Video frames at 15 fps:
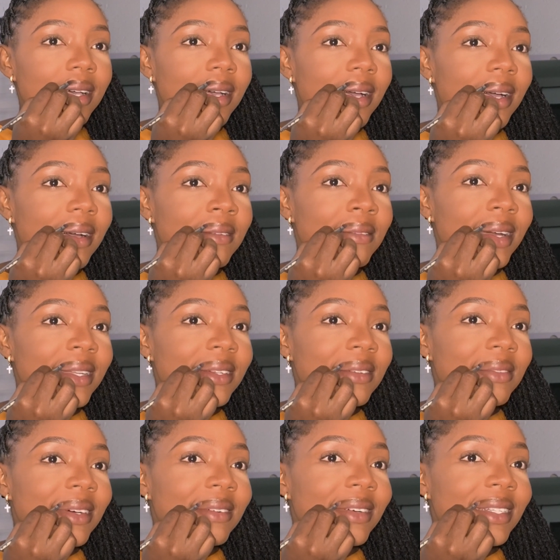My
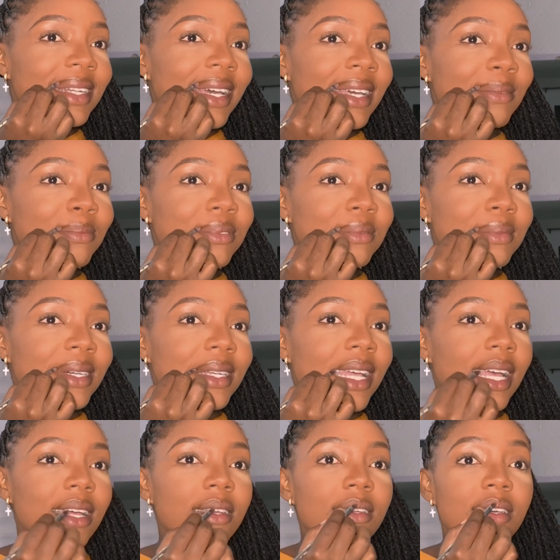number one hype woman.
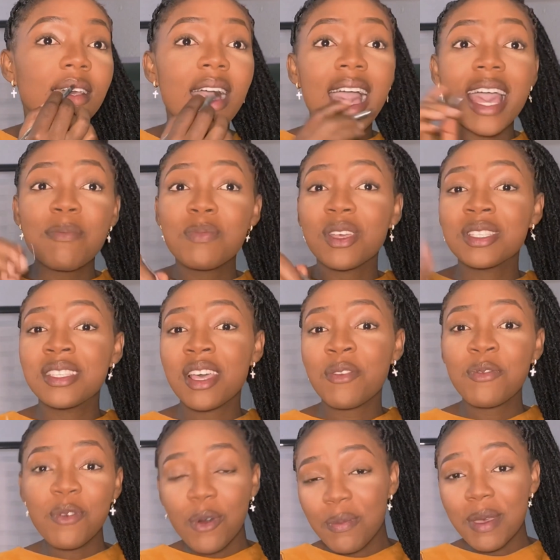Hype yourself,
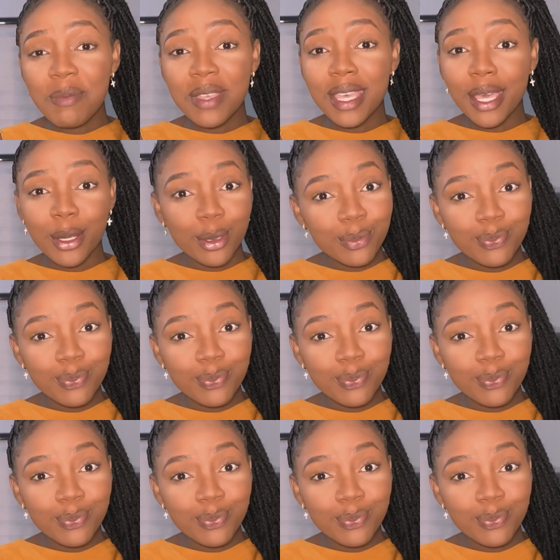oh baby girl.